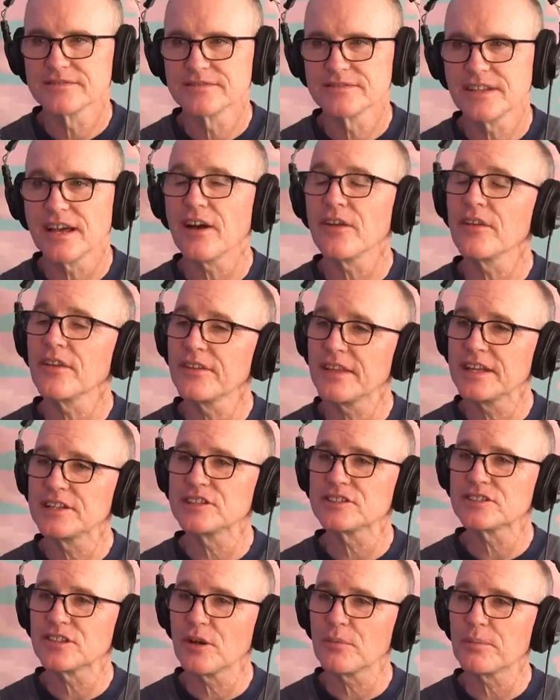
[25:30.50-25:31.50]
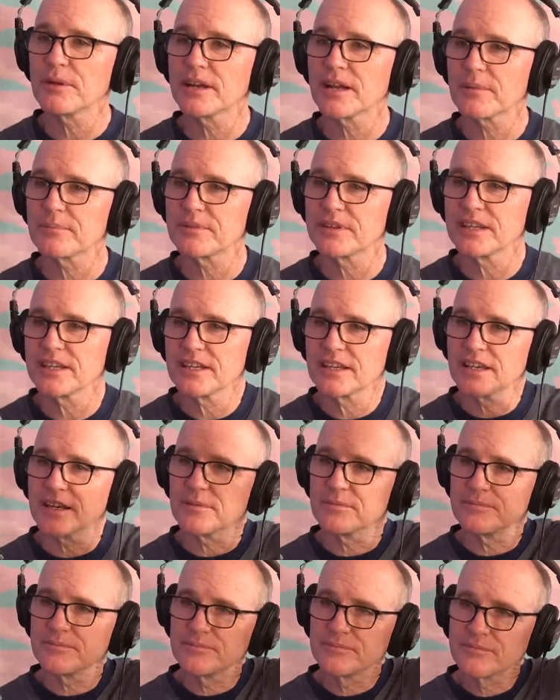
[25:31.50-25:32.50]
Wow. Although they just opened up
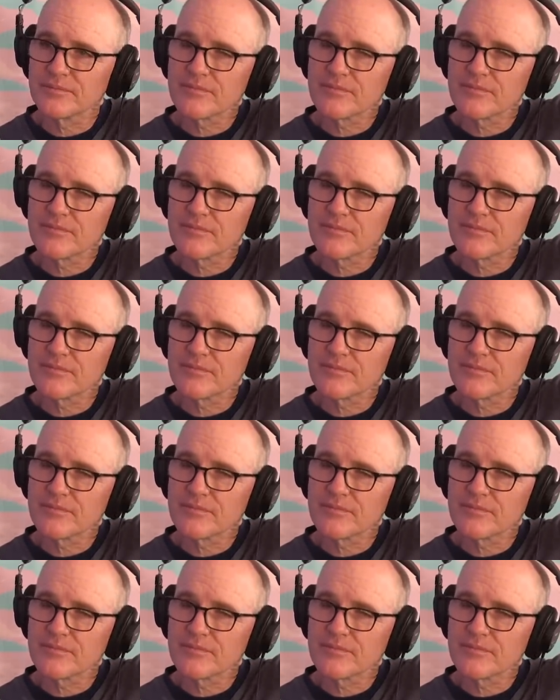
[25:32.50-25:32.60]
the